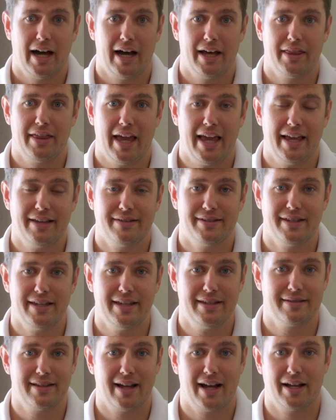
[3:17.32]
the
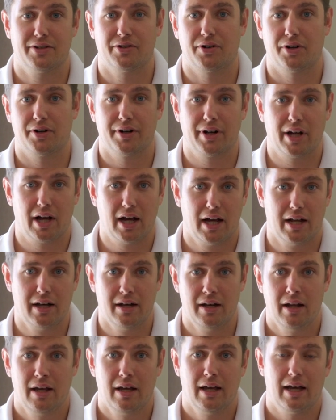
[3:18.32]
AC is not turned
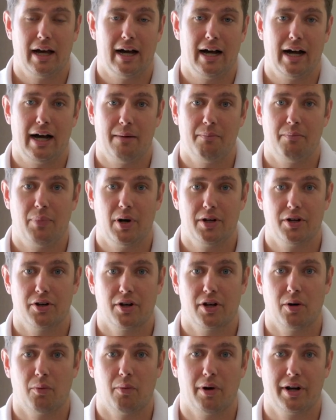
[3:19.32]
on, but you're
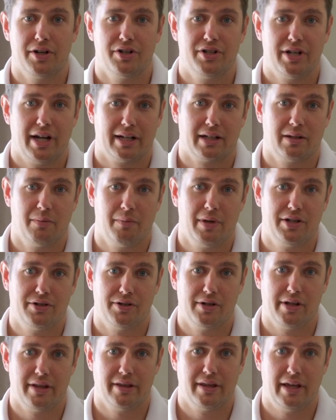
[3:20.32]
going to want to check to make
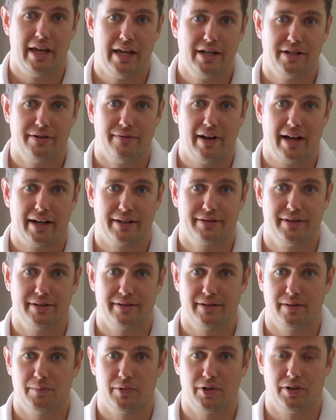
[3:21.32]
sure that the HVAC
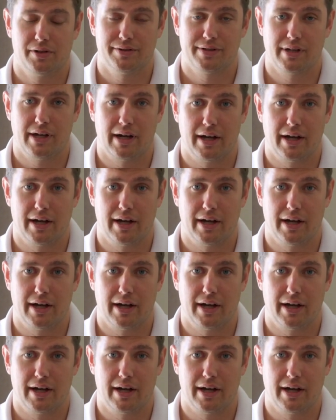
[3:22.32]
system turns